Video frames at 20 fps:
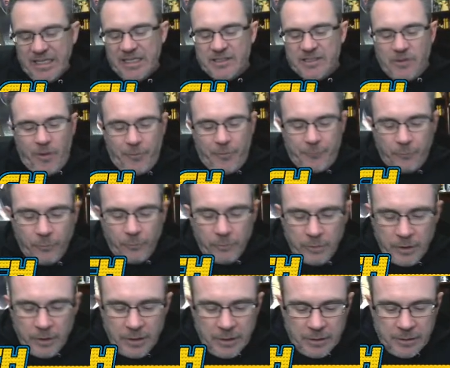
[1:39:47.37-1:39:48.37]
is
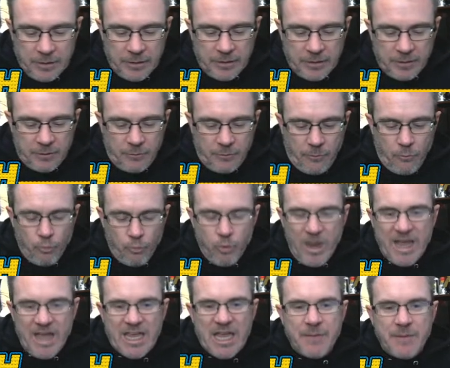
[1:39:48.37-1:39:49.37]
awful.
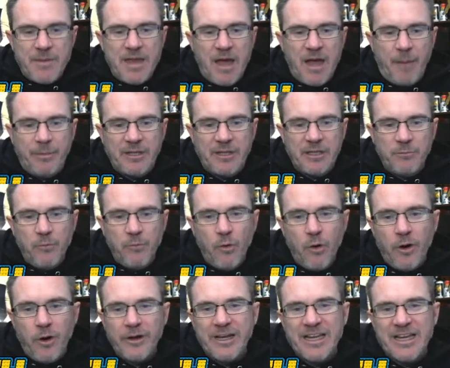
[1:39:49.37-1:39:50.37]
Waking me up in the
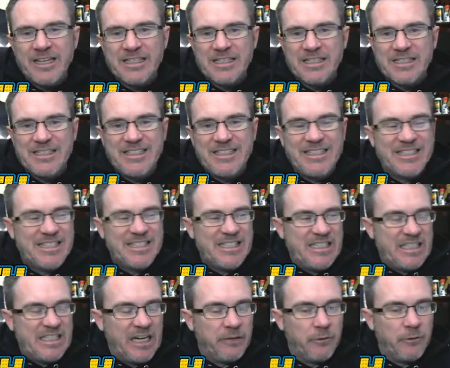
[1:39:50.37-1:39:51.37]
morning is is
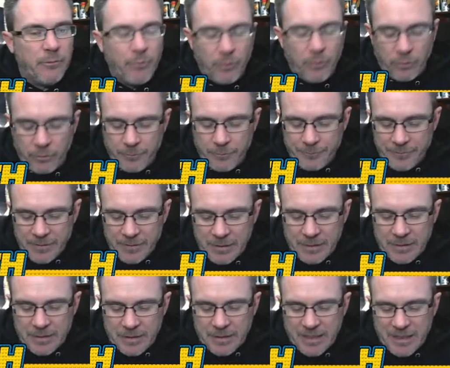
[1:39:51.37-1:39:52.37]
terrible
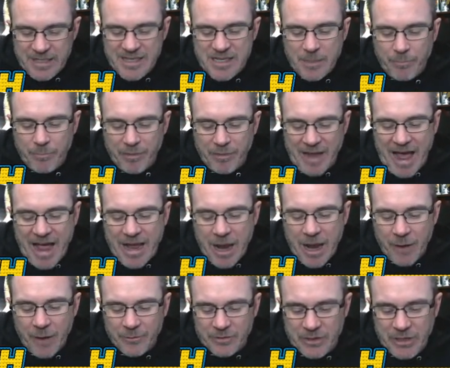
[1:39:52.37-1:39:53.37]
need a
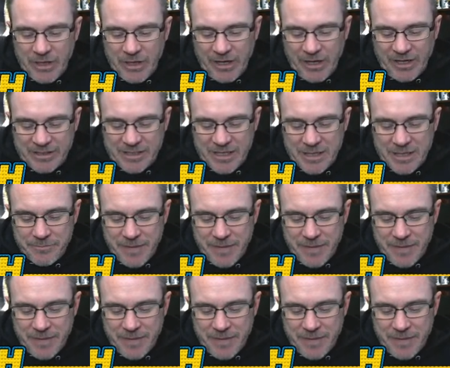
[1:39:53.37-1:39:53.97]
blackout curtain in